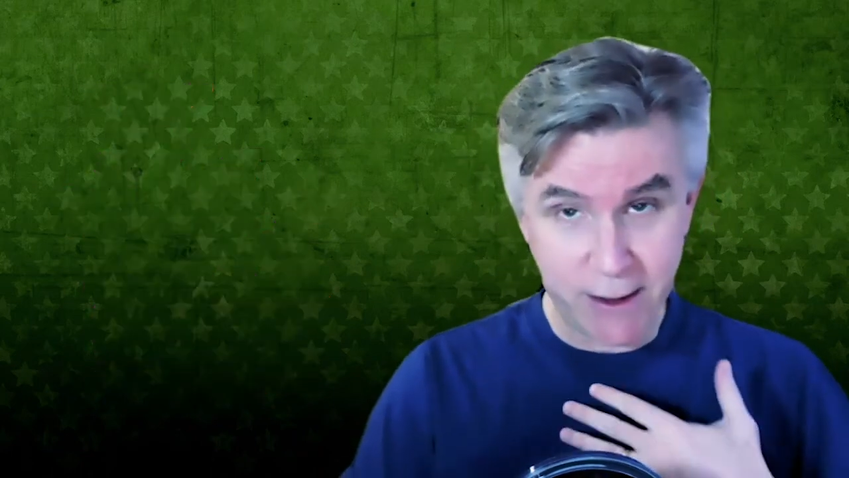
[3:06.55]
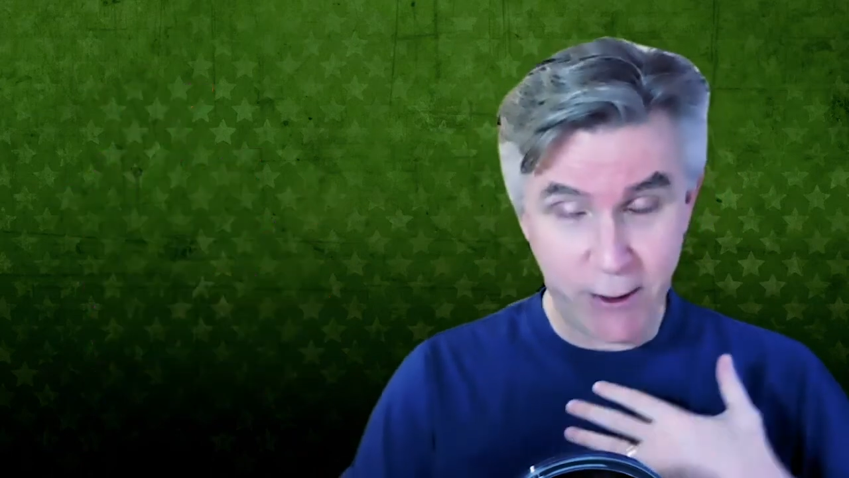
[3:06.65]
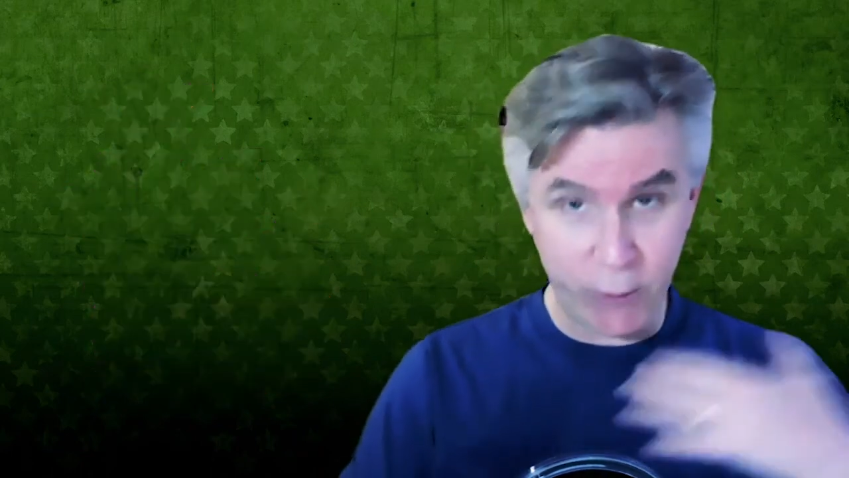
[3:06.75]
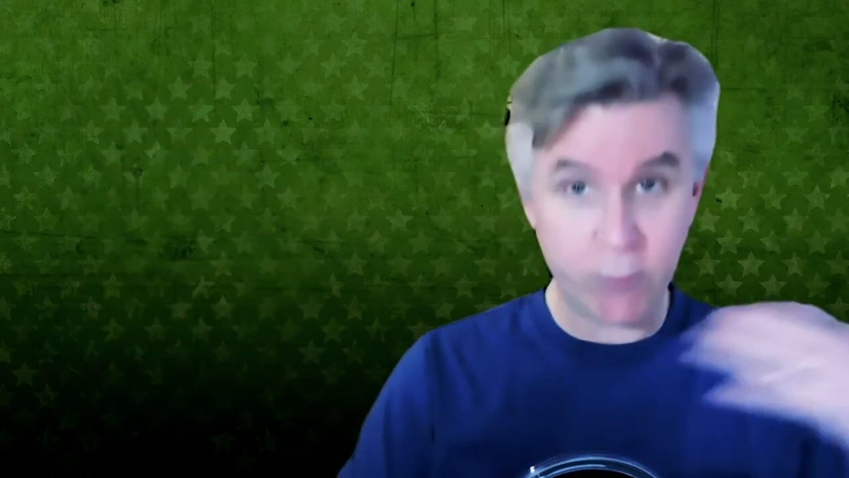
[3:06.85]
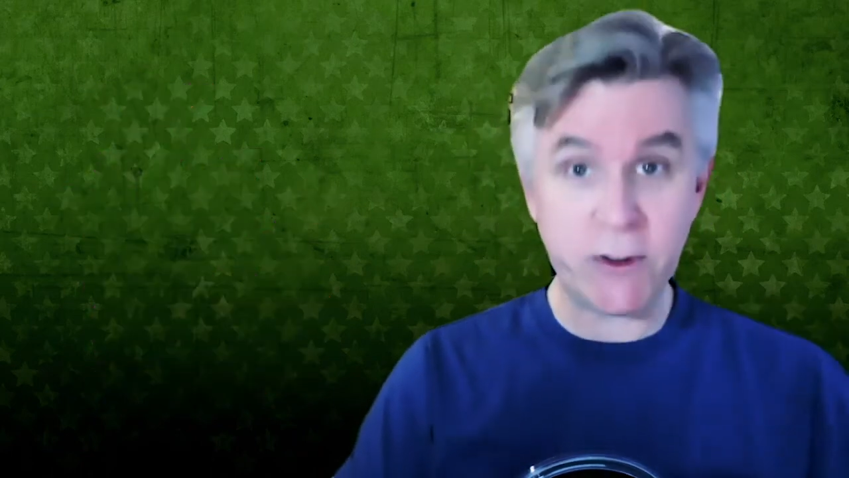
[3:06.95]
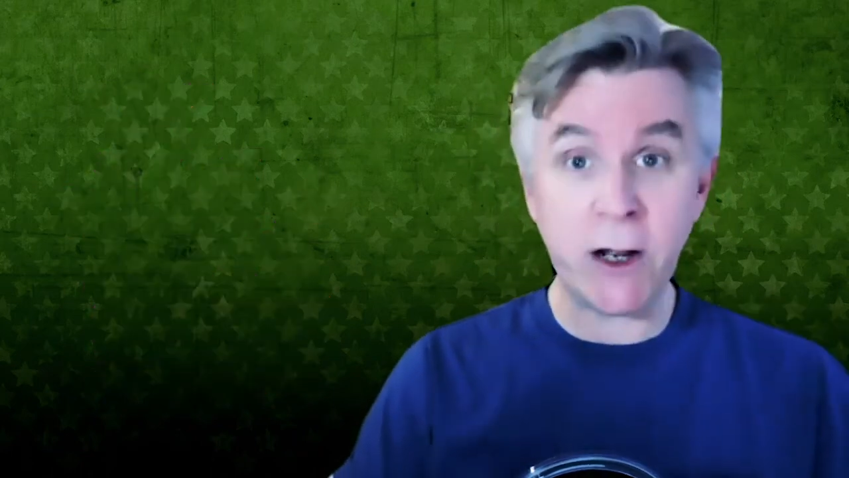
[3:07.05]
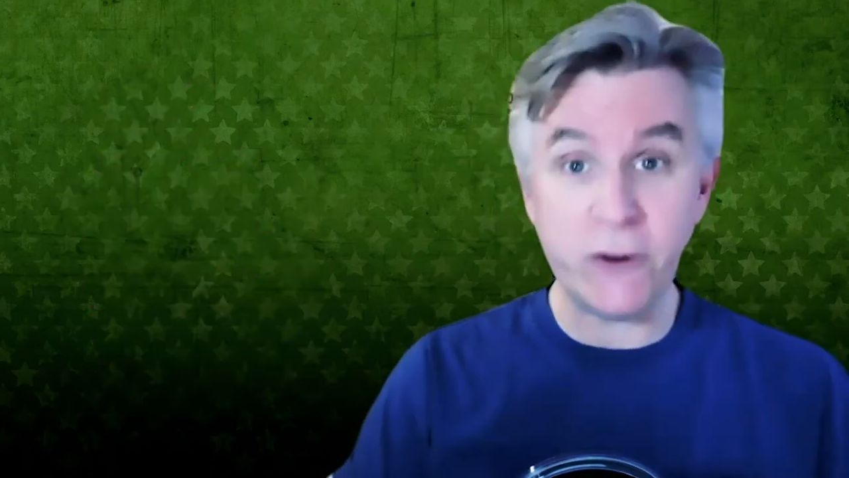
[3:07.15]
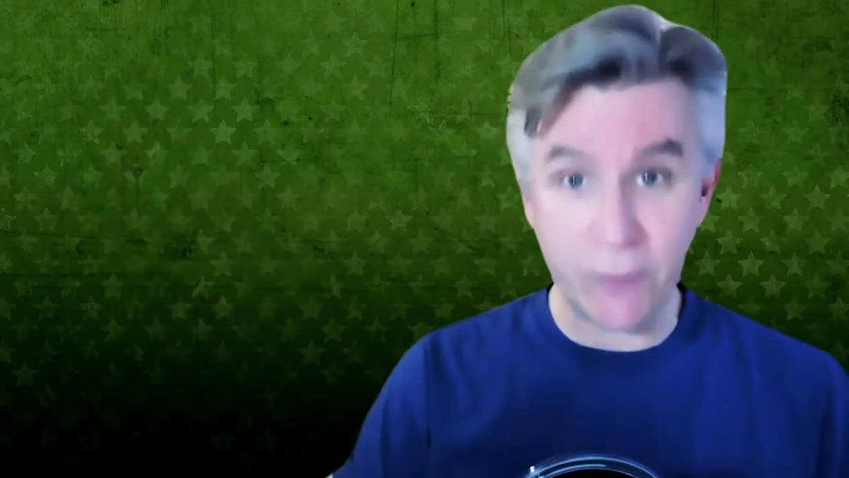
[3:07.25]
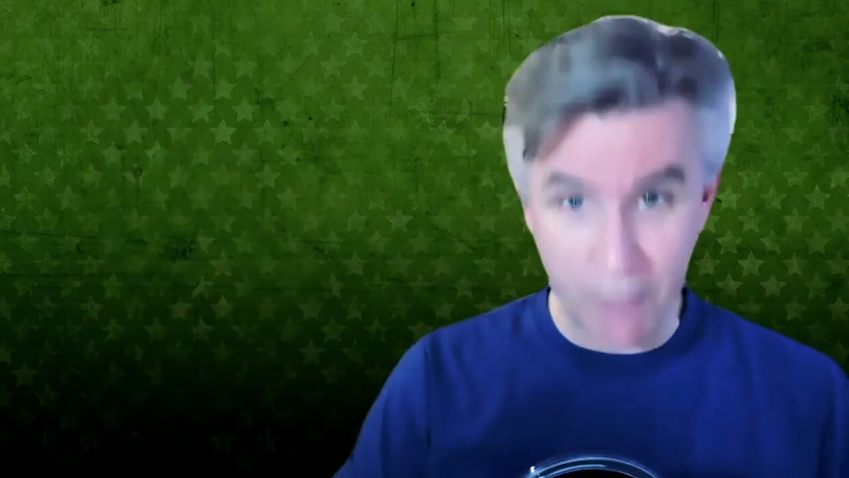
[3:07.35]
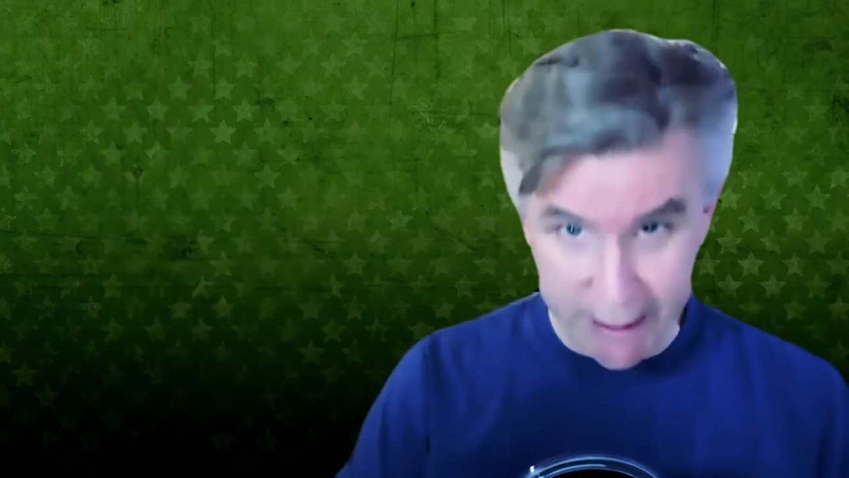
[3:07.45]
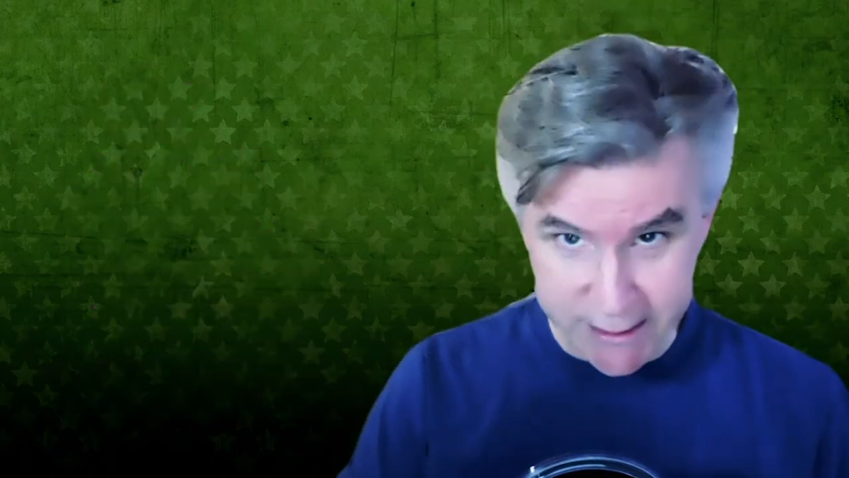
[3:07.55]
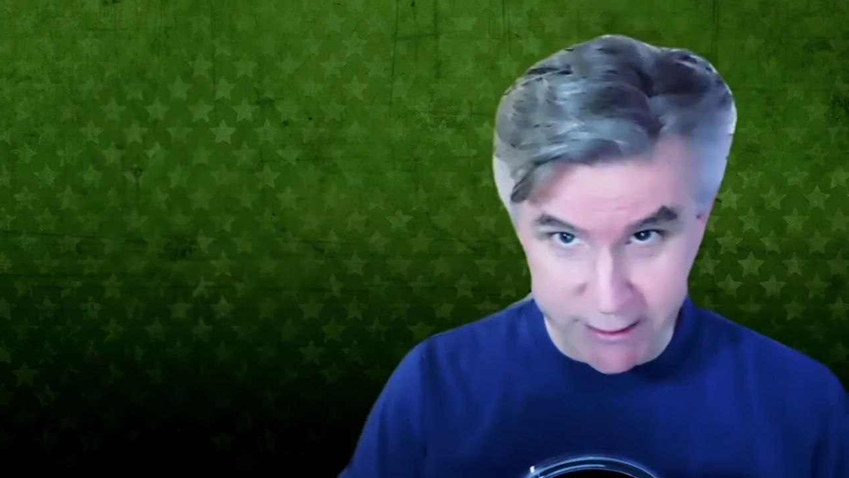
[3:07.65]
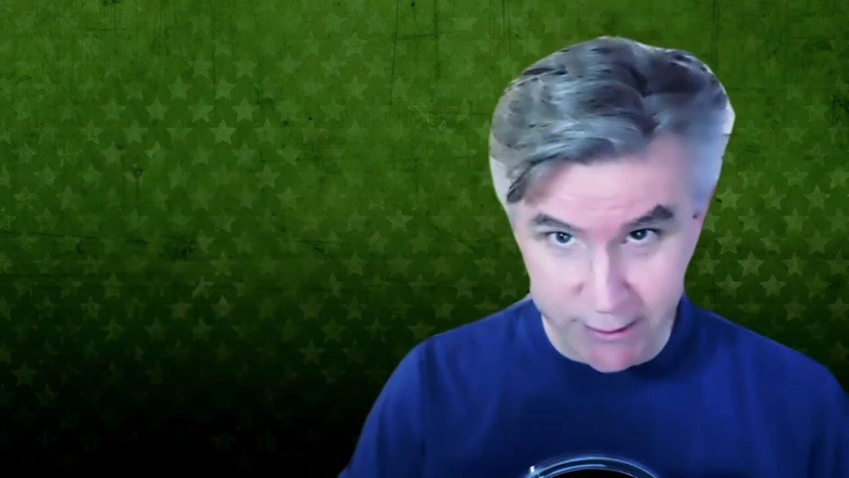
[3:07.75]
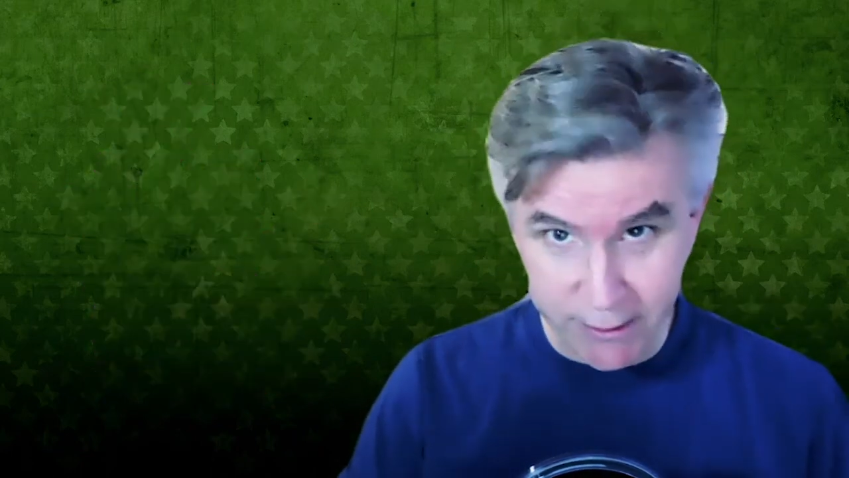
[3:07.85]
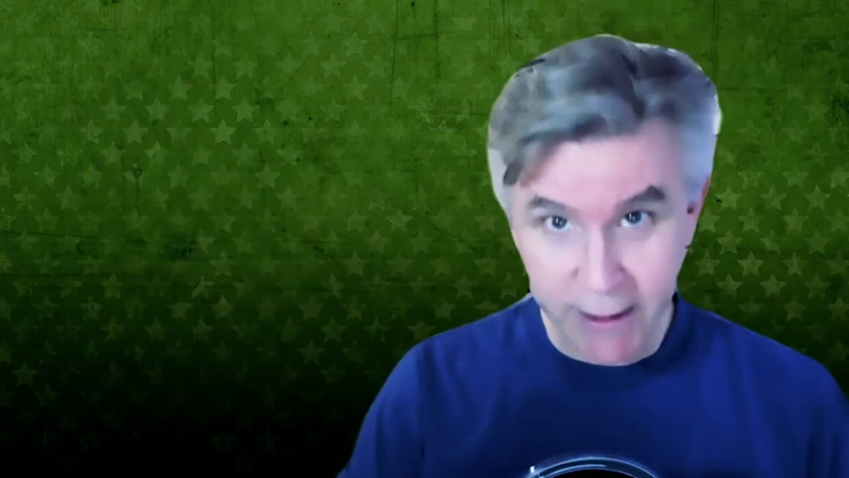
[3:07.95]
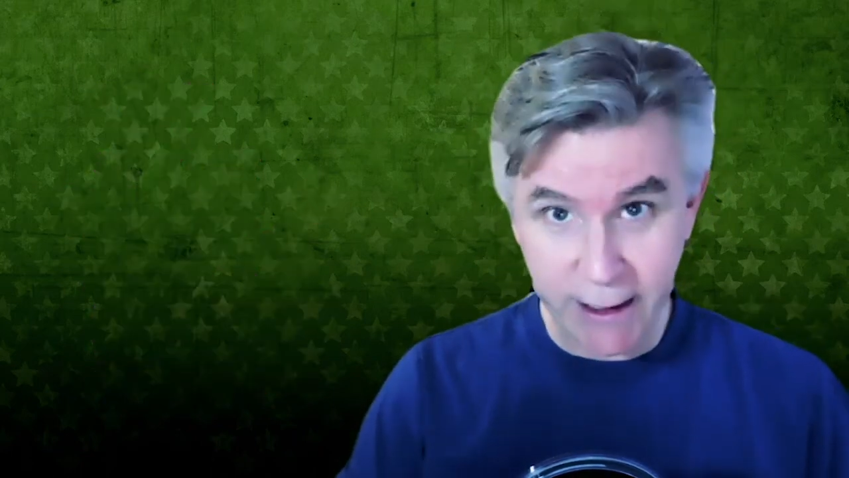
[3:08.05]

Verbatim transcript: your dungeon master